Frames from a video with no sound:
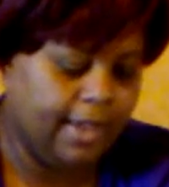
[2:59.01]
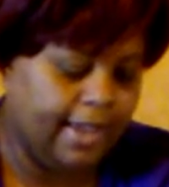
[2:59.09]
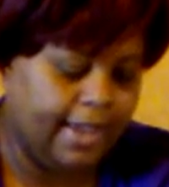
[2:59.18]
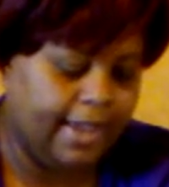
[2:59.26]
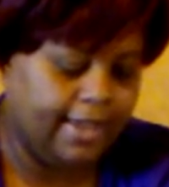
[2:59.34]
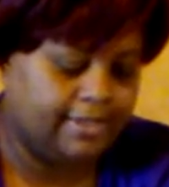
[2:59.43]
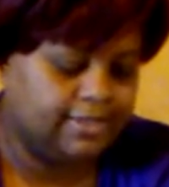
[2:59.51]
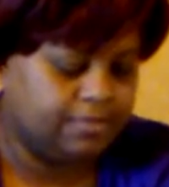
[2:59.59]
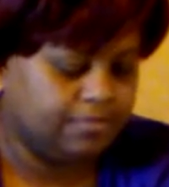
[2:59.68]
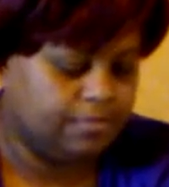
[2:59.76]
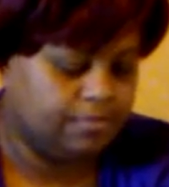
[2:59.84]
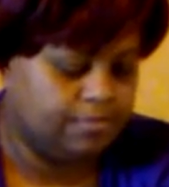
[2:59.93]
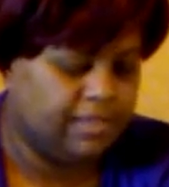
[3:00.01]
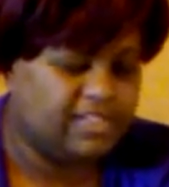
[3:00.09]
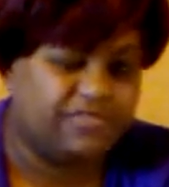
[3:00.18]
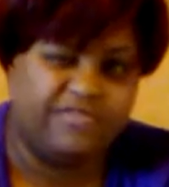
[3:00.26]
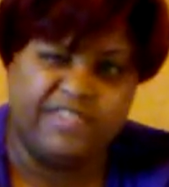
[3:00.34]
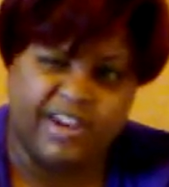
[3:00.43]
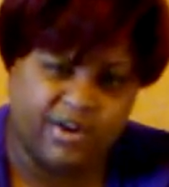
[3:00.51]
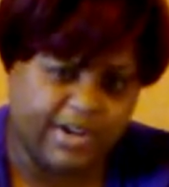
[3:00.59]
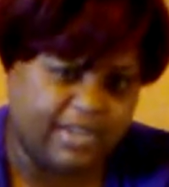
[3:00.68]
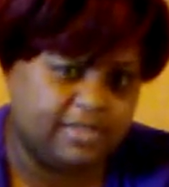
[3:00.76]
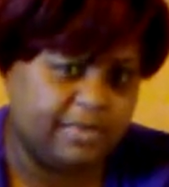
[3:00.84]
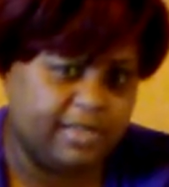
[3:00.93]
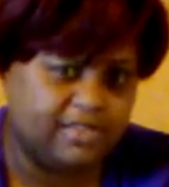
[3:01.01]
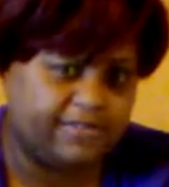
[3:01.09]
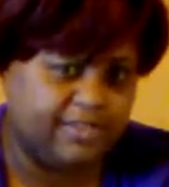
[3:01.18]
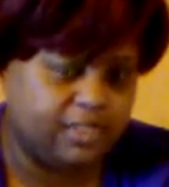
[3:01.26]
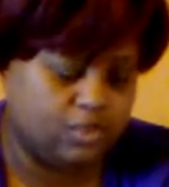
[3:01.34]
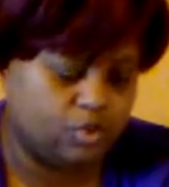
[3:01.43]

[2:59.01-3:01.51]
and it's very expensive in the